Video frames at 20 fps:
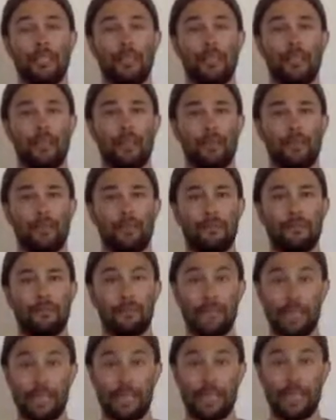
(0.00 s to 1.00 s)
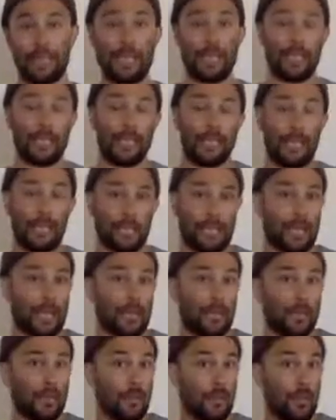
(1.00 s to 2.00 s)
I've delineated
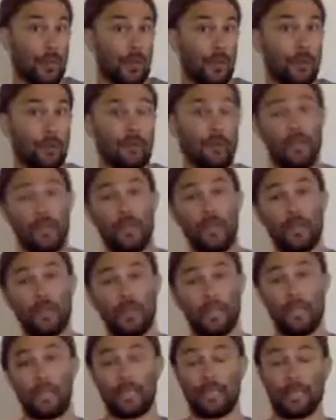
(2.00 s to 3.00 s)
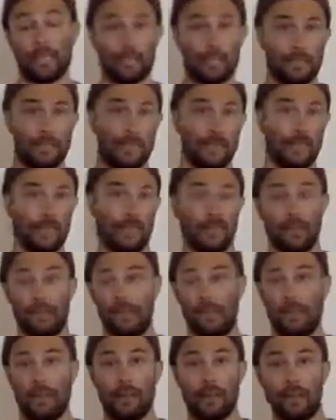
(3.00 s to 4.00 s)
exactly where and what needs to get done, and
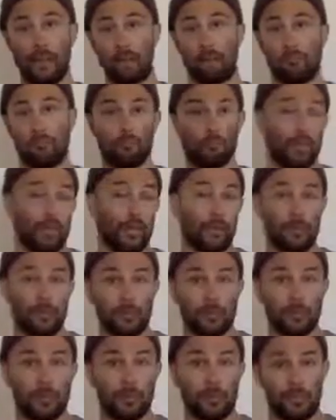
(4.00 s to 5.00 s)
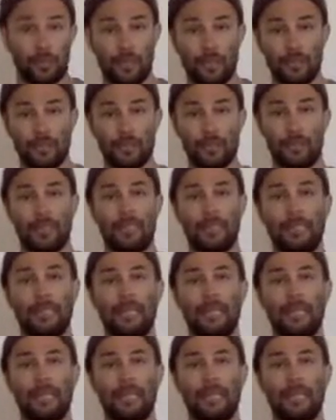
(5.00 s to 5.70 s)
I'm running through those things.